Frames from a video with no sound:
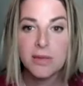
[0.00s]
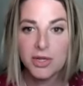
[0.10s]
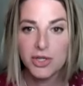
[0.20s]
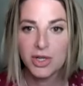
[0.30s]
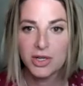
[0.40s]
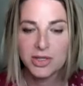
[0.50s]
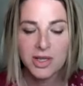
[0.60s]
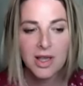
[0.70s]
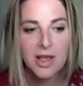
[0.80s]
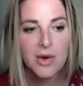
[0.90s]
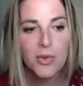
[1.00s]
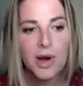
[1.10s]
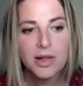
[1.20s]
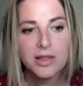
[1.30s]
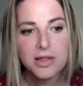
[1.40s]
images
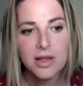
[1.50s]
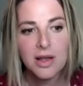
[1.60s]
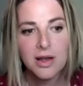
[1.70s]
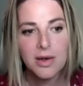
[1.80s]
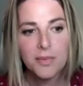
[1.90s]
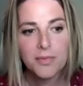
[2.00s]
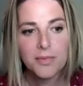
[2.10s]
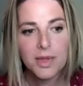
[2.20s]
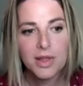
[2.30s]
where it's um,